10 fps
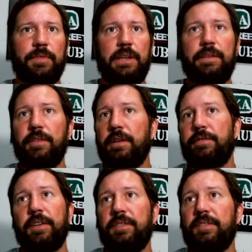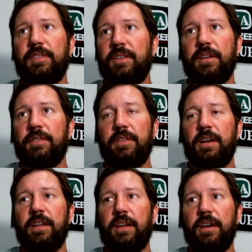even if it's
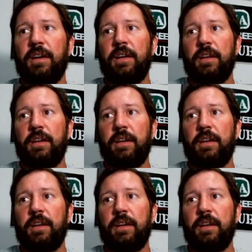done in a